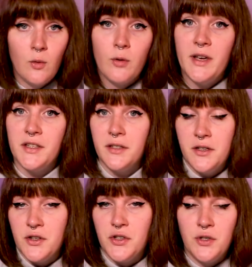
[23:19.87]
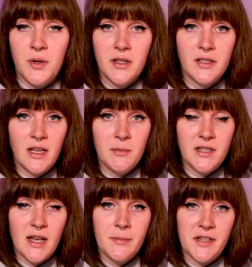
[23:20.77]
We're basically just doing the same
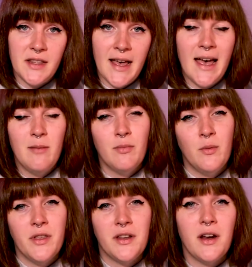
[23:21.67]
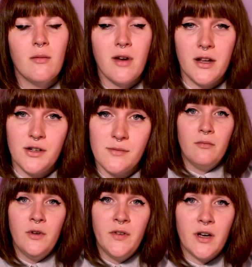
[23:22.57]
steps in that, but with an airbrush.
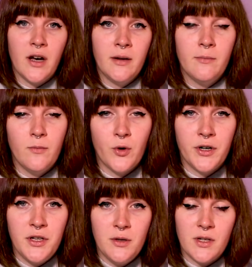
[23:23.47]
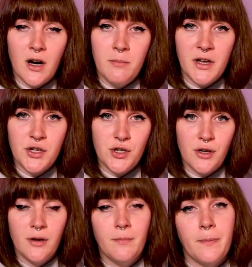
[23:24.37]
Moving on, we're going to use our
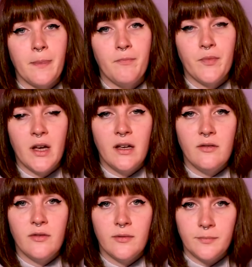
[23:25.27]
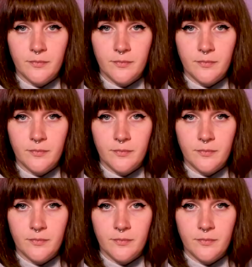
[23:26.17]
mixture of